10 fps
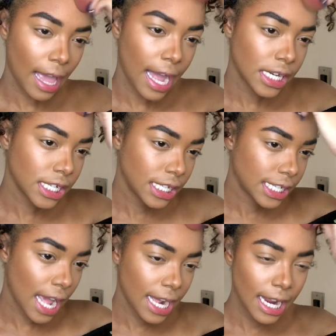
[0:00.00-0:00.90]
Like, I
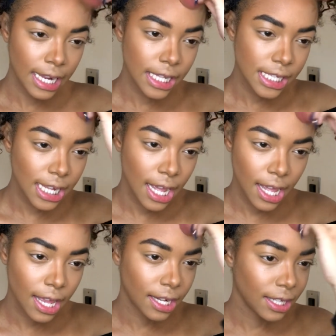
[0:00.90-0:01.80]
just sat in the
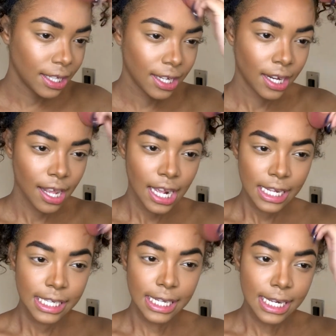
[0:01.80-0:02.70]
suntan
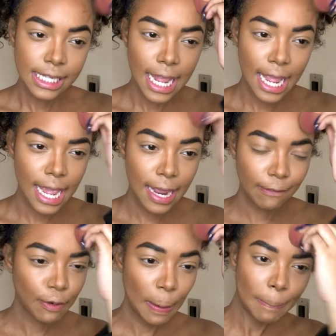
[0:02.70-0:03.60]

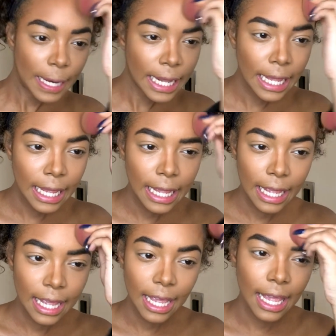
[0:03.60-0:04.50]
for a
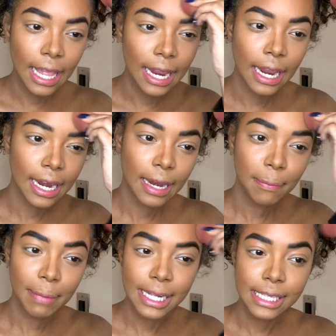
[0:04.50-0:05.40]
minute, and
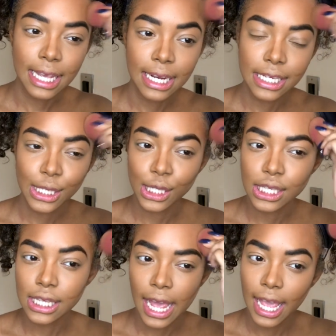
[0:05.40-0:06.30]
my skin is
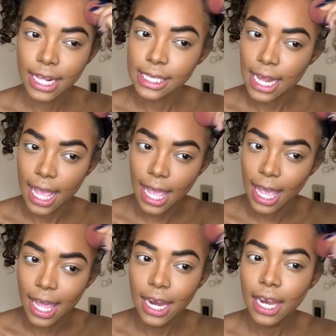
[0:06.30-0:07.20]
just like
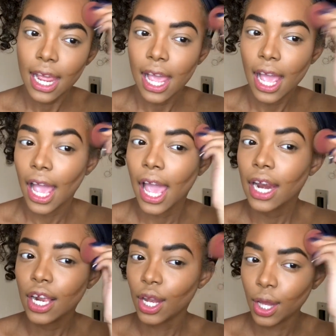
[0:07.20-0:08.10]
tanned
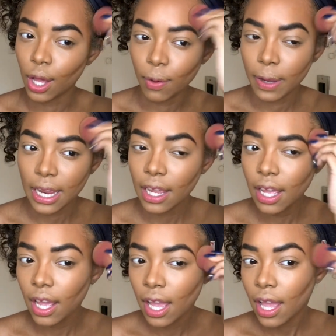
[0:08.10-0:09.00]
and
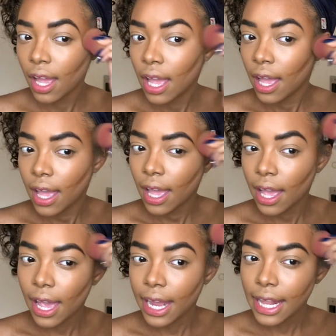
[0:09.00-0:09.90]
glowing,
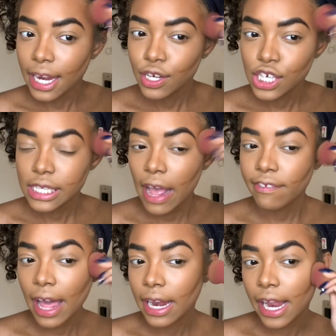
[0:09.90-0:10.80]
and then you just
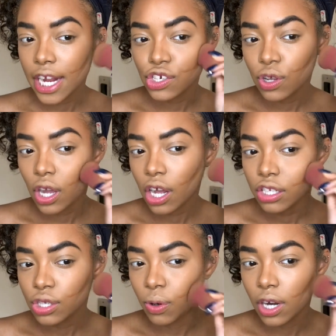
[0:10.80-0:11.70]
have that natural
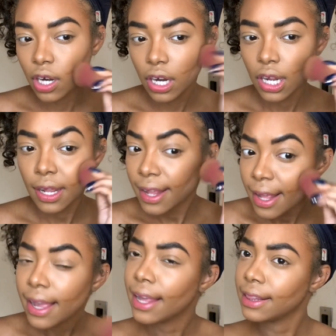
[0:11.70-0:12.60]
contour,
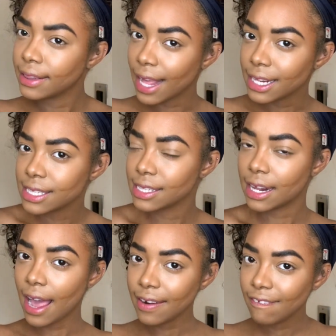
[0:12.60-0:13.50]
and that's
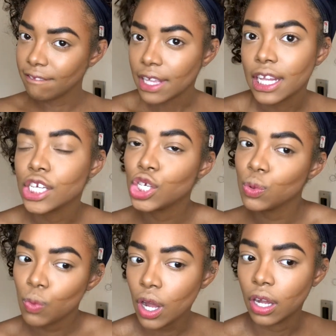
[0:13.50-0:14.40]
the kind of feel that
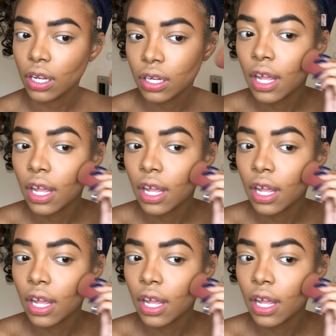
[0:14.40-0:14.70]
you want.